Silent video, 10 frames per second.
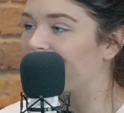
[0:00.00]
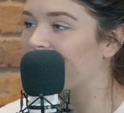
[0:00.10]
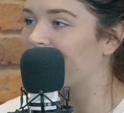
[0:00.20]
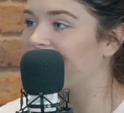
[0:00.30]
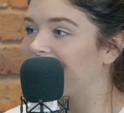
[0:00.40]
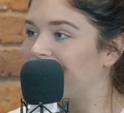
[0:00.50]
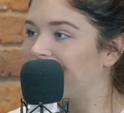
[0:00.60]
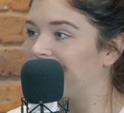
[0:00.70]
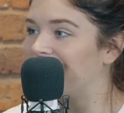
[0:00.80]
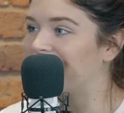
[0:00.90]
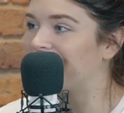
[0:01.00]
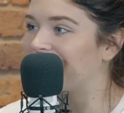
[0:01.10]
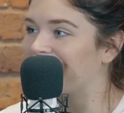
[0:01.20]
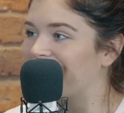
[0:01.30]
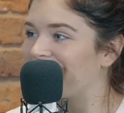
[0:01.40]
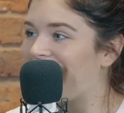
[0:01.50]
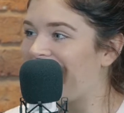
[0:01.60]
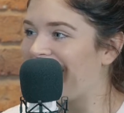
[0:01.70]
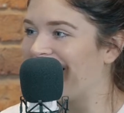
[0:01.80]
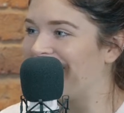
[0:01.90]
a 3-year-old was the
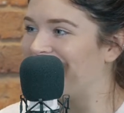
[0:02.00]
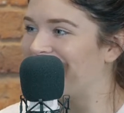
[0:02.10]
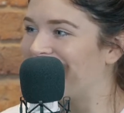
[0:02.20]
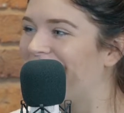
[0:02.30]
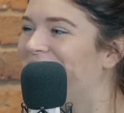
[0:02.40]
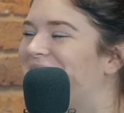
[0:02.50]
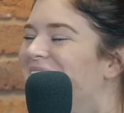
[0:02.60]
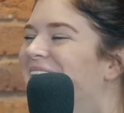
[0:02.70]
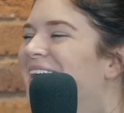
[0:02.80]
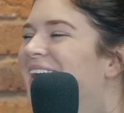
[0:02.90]
mayor of Dorset.